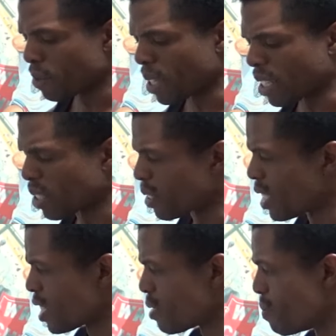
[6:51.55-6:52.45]
But yeah, so it
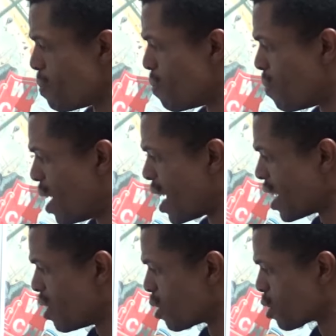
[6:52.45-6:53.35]
says
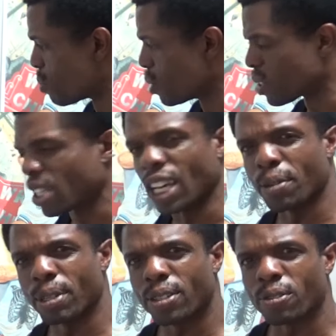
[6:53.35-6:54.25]
my Ultra Boost
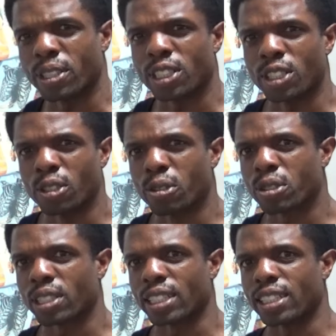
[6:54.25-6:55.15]
Clima, which
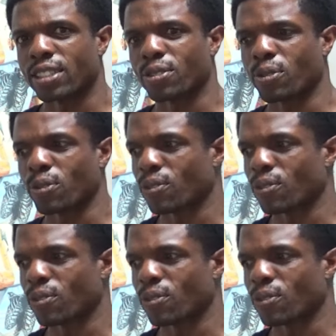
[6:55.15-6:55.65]
usually is